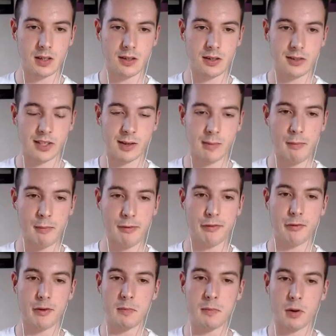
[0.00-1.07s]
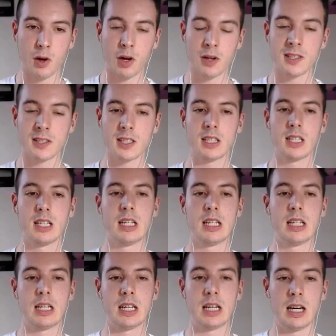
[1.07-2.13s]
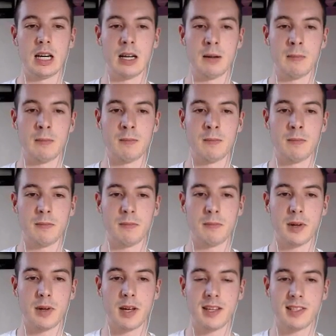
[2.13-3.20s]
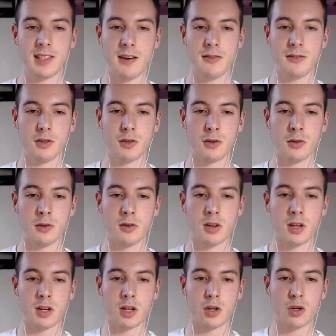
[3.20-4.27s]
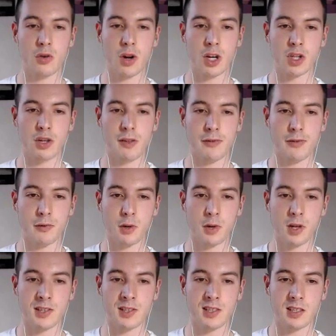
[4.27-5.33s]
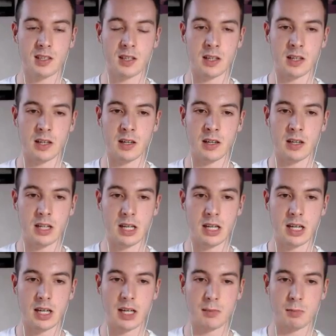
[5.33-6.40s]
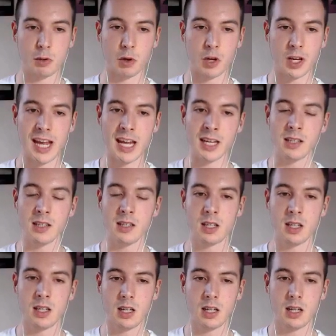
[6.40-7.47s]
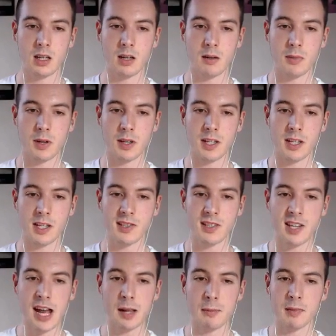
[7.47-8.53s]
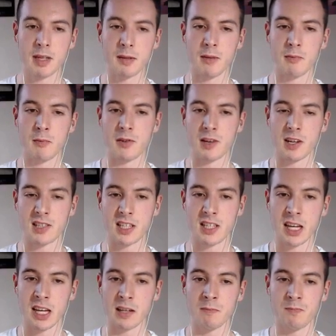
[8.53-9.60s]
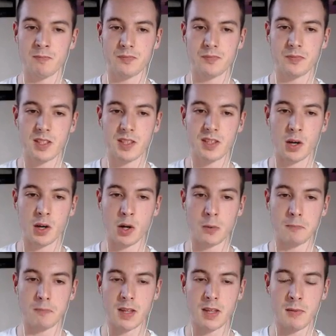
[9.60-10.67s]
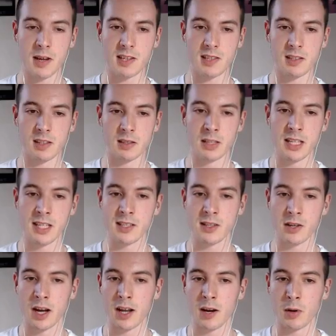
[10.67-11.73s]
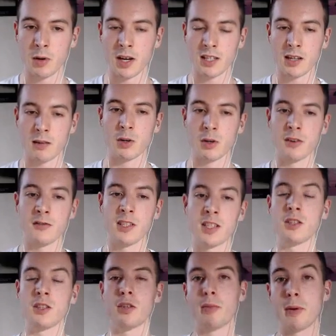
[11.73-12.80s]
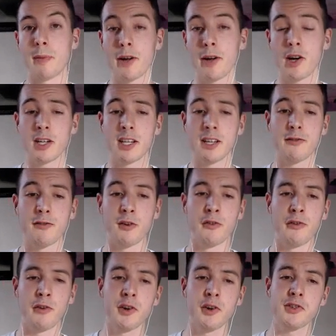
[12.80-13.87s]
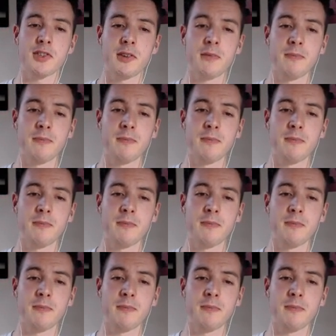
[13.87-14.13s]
So I'm up 3 pawns, but I still have to crush through his blockade. But he's helping me by moving his king, so that makes it a little easier. Otherwise I would have needed to prepare D4 first.